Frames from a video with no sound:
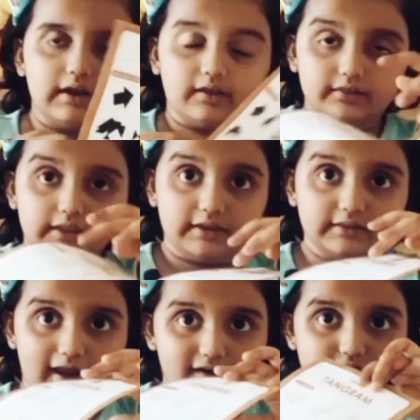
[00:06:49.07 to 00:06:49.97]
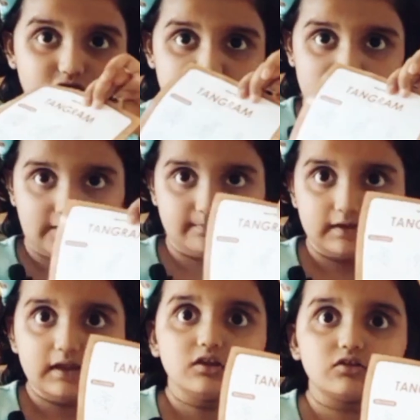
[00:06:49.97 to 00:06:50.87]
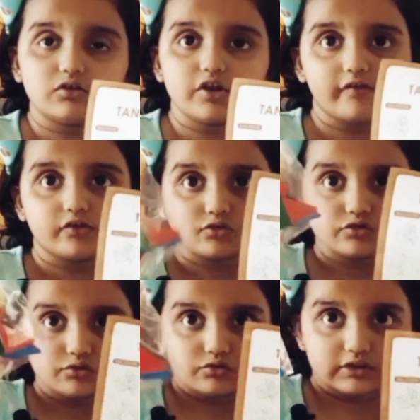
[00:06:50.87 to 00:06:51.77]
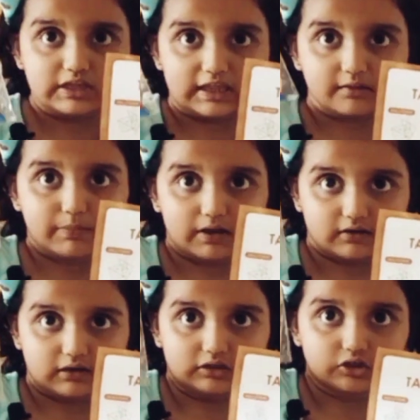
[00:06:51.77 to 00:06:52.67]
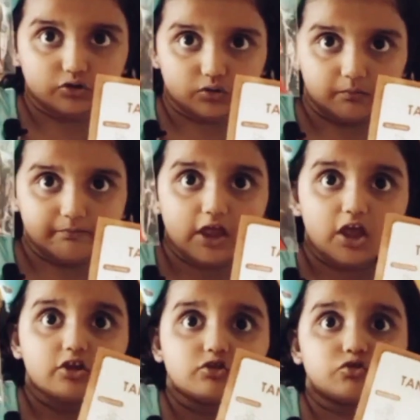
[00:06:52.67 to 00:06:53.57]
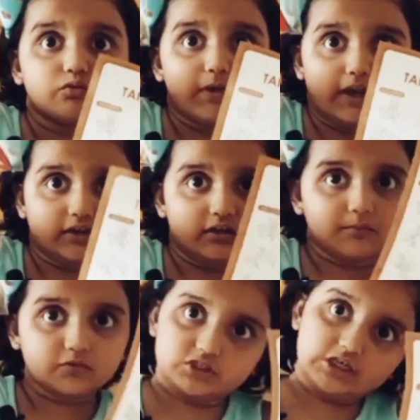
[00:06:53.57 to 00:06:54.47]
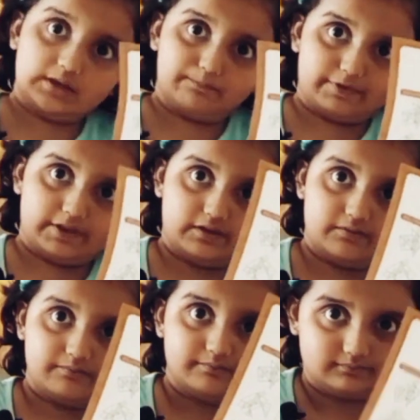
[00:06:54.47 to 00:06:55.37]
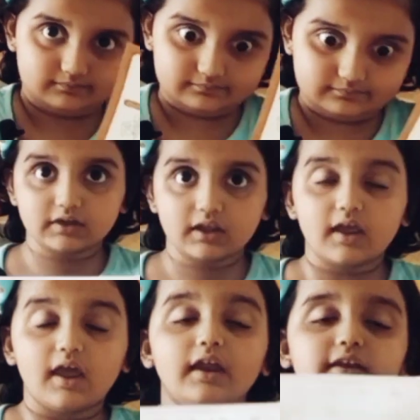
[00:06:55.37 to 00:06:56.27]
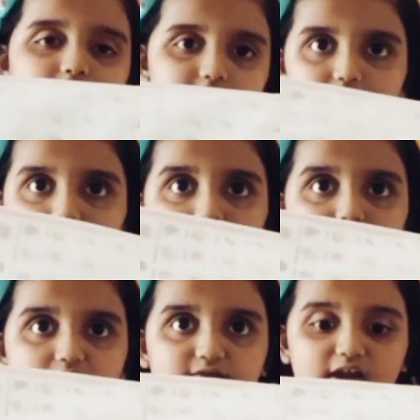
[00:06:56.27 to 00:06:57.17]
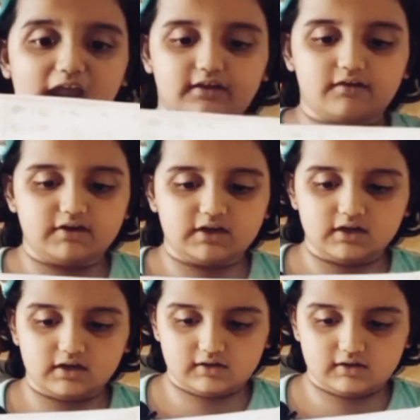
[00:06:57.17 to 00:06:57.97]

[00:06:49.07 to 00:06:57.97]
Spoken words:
There's these kind of shapes, so you have to use these puzzle cubes to make some shapes. This is the seventh activity.